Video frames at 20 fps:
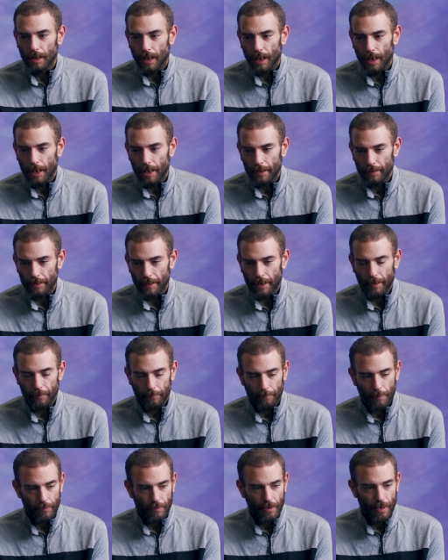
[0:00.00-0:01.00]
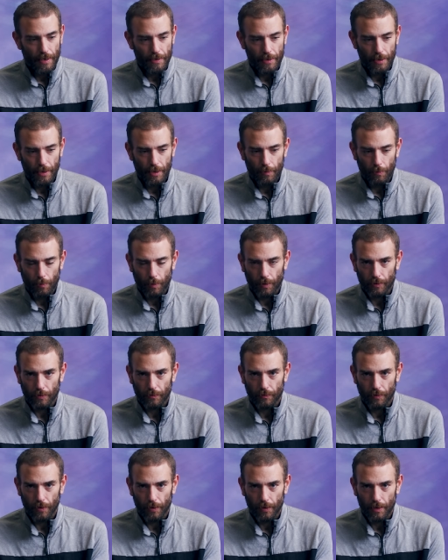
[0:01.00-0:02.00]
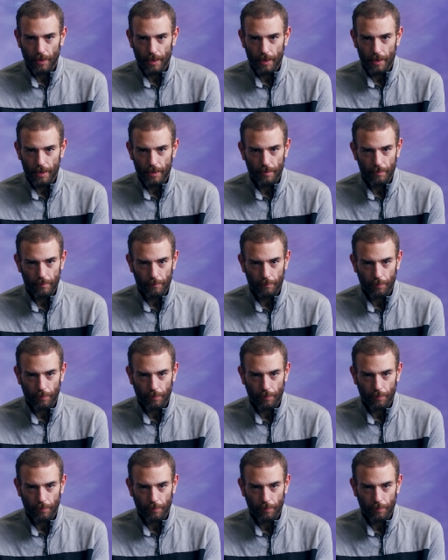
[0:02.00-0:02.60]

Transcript: uh, yeah, I moved out here, worked for a